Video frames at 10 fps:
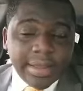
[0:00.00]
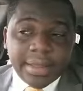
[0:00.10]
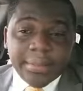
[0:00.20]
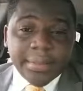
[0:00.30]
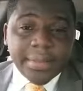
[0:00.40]

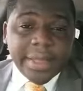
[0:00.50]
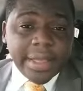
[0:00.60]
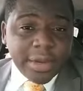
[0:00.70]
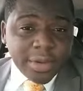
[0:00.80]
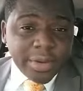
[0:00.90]

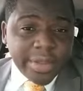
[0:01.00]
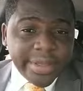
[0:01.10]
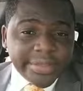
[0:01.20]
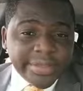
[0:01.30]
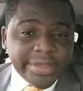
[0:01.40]
Hello,
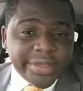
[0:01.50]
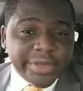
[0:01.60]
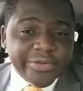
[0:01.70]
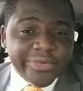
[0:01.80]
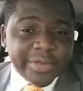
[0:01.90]
and
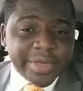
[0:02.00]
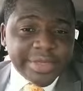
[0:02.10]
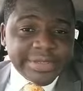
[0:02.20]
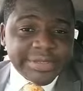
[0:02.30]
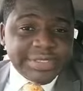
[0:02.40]
thank you for
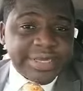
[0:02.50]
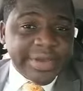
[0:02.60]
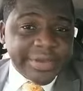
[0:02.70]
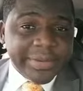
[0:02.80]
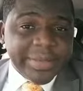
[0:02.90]
making
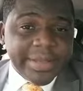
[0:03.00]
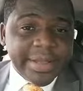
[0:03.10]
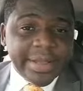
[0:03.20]
time.